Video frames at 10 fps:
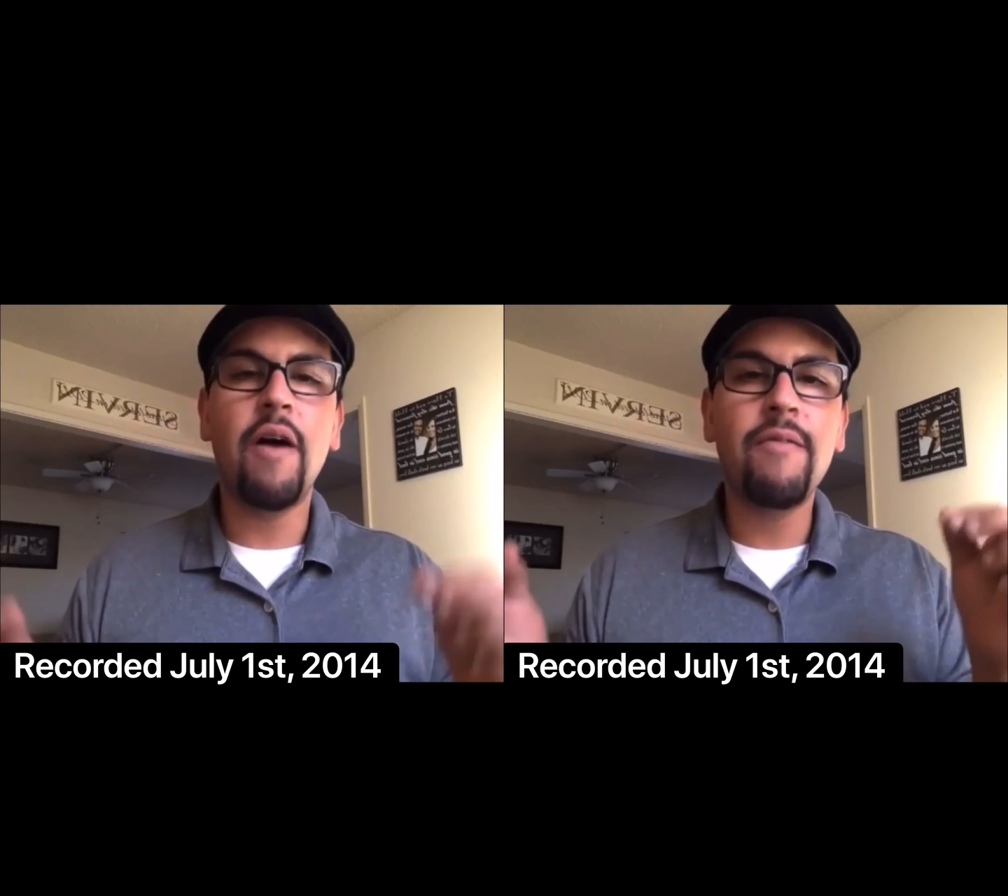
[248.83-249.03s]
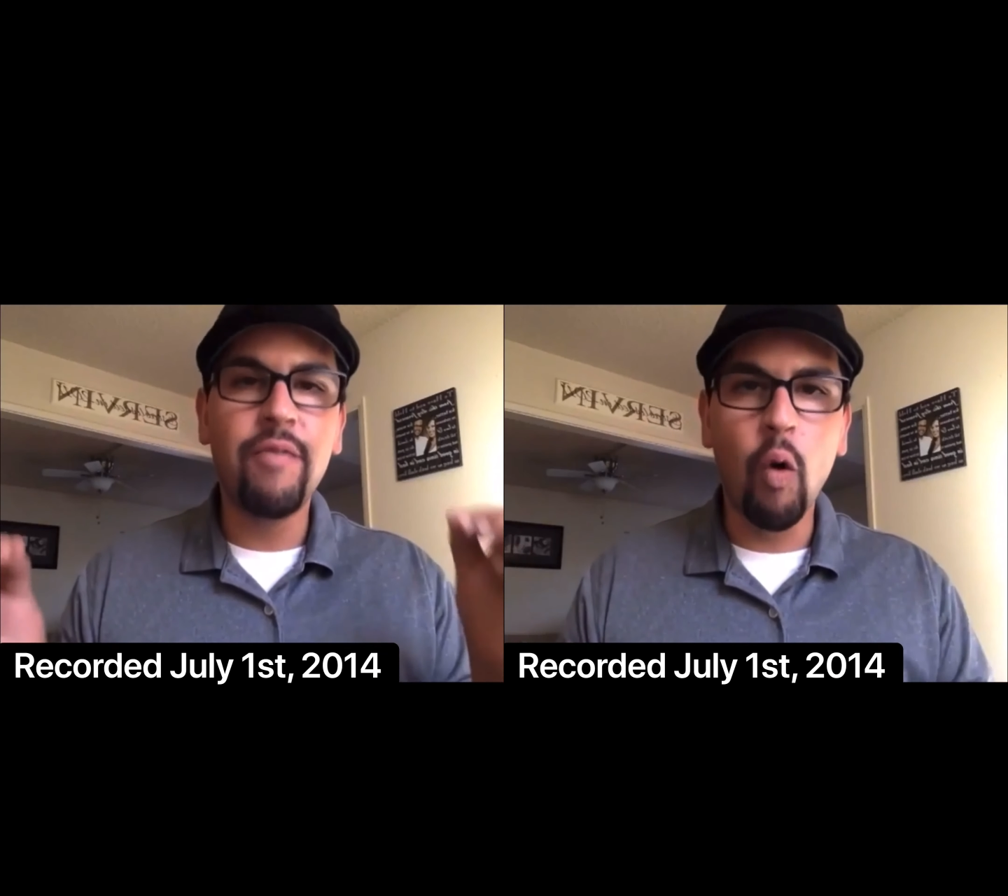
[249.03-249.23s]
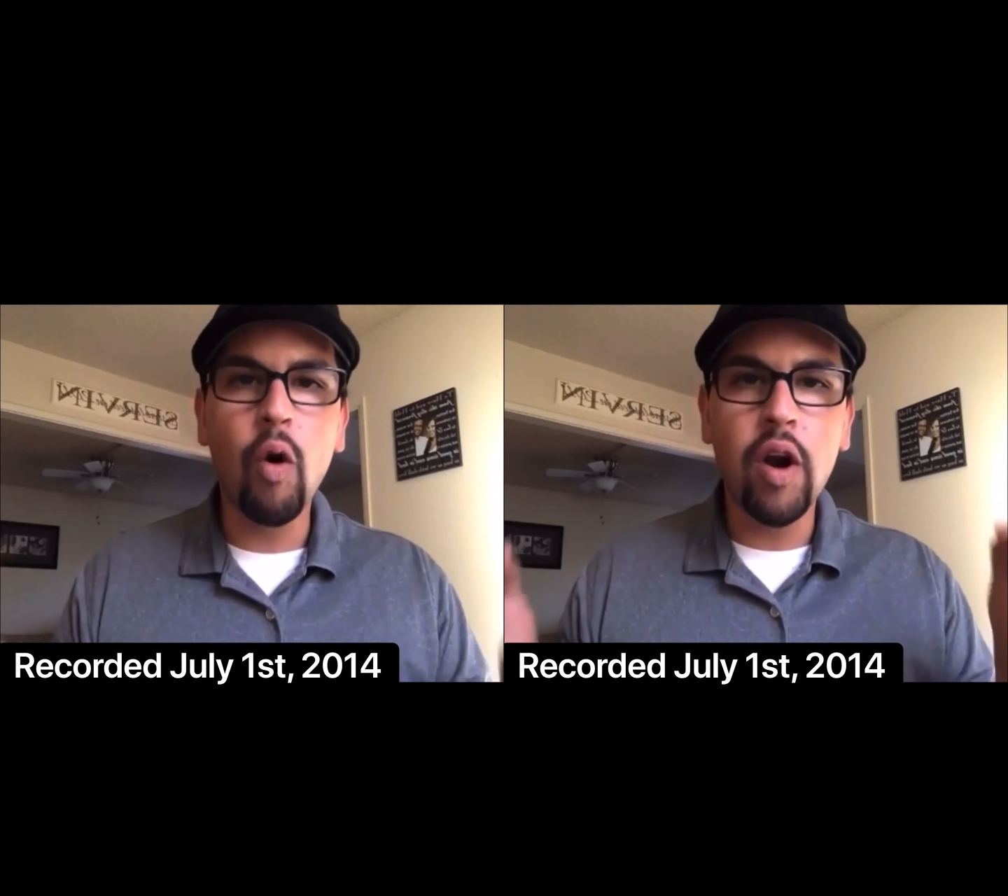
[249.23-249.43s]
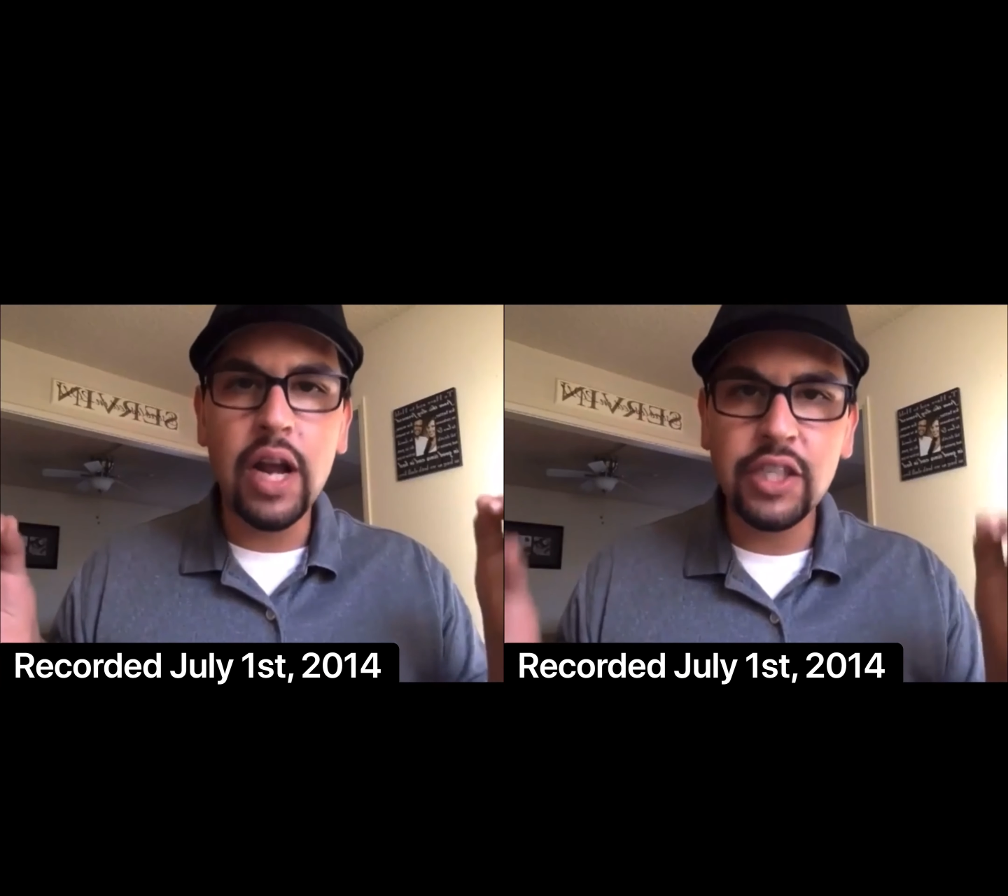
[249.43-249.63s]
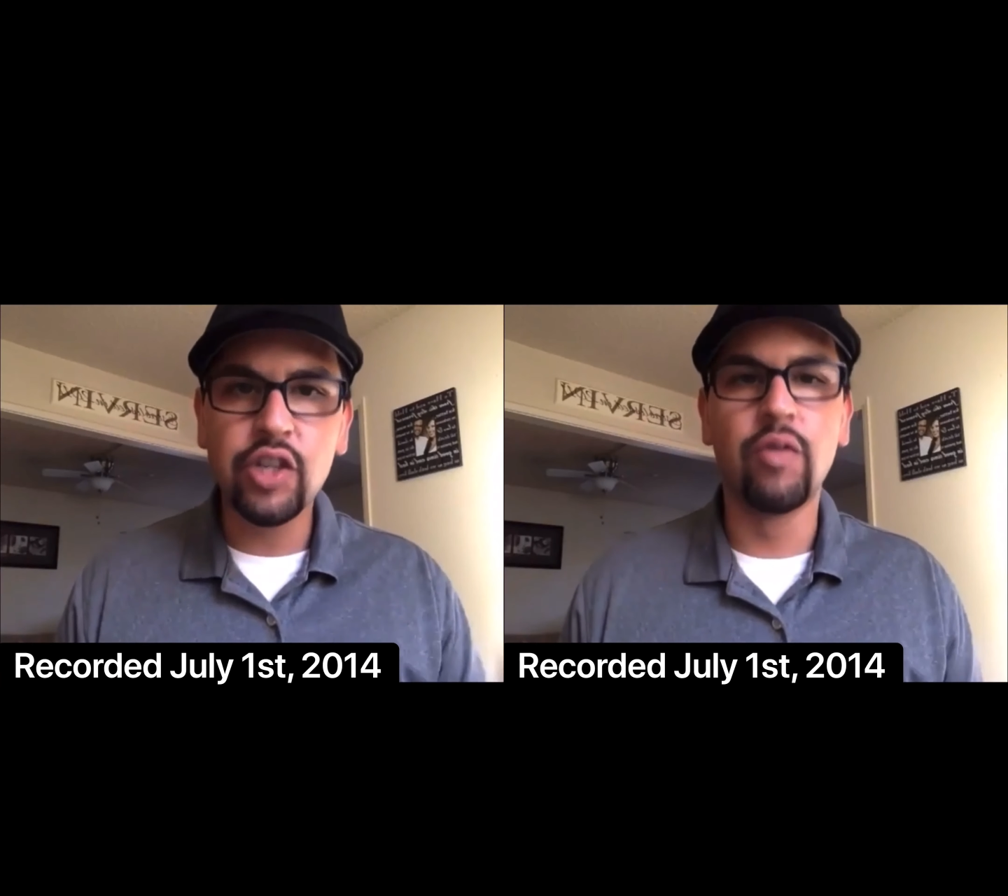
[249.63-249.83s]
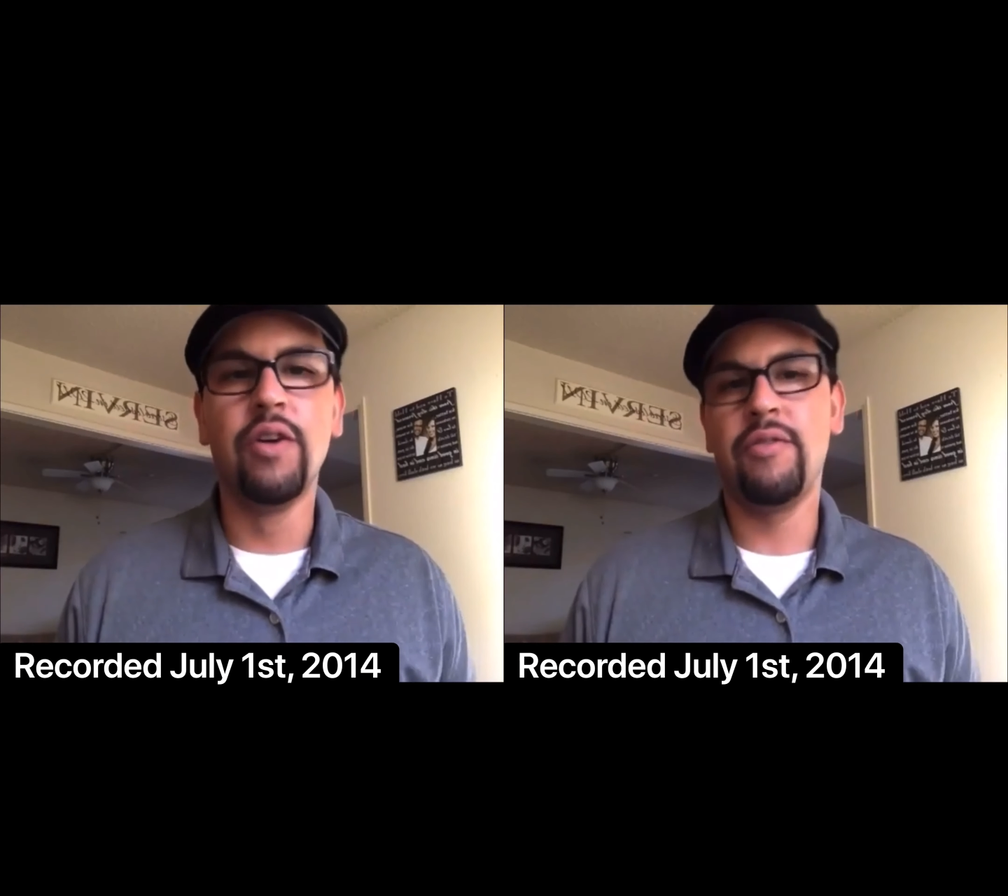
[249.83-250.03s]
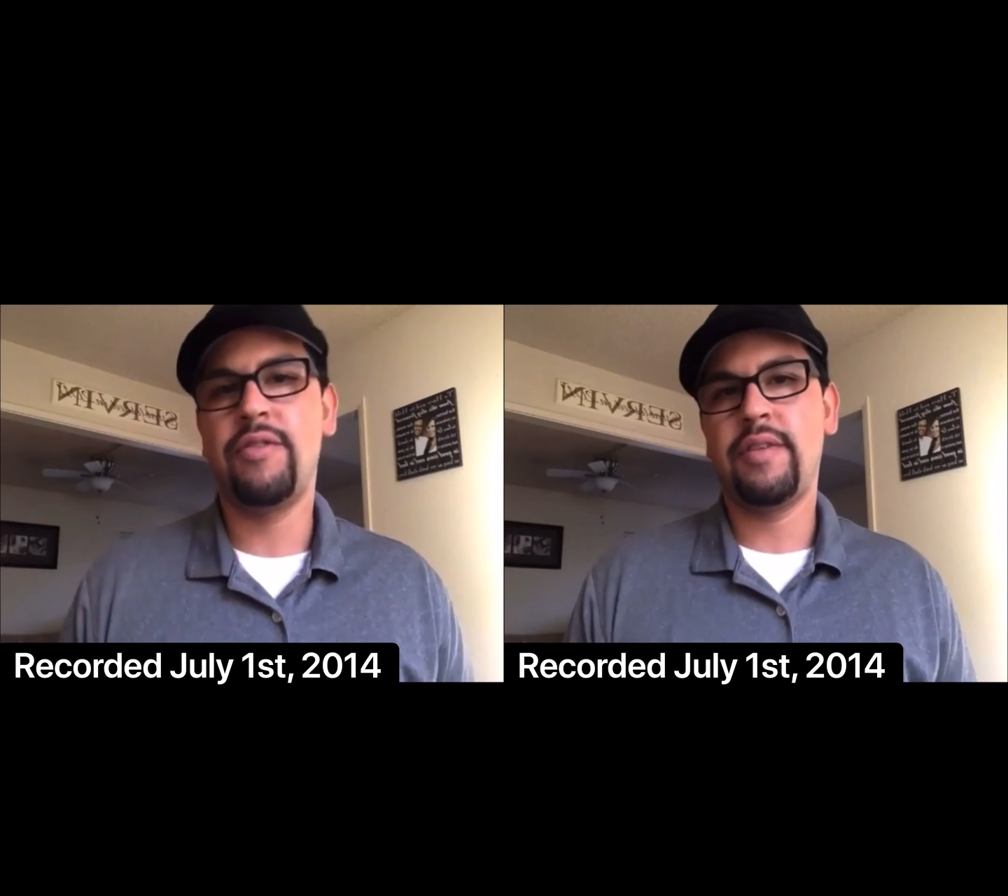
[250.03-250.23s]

for truth.